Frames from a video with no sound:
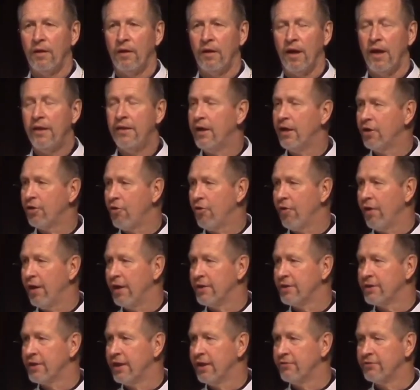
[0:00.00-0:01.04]
And then
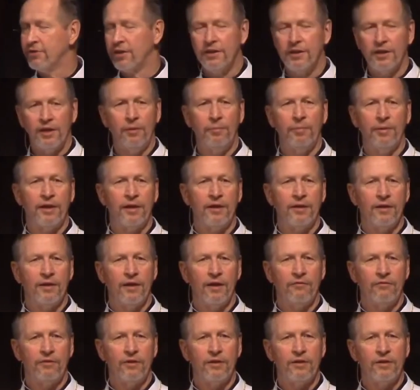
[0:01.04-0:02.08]
Christ gives a little bit
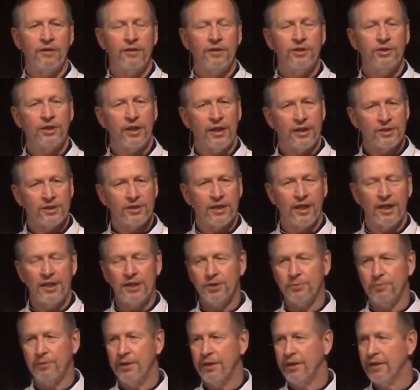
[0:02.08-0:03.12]
of a
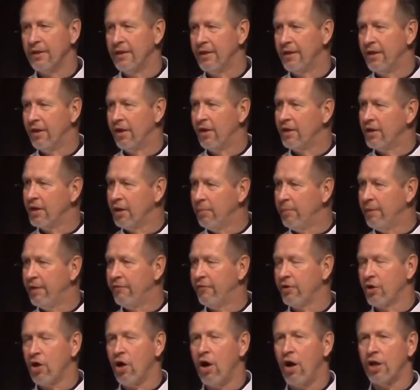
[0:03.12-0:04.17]
chastisement or a little bit of
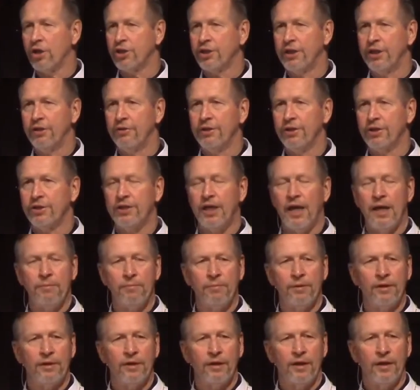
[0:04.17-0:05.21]
a cautionary
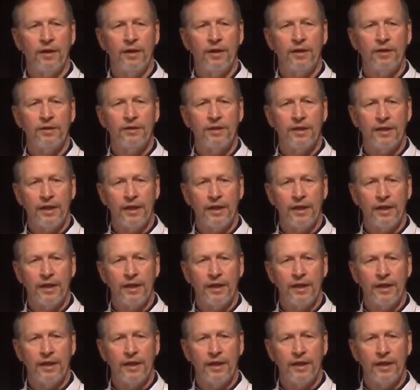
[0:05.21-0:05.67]
statement to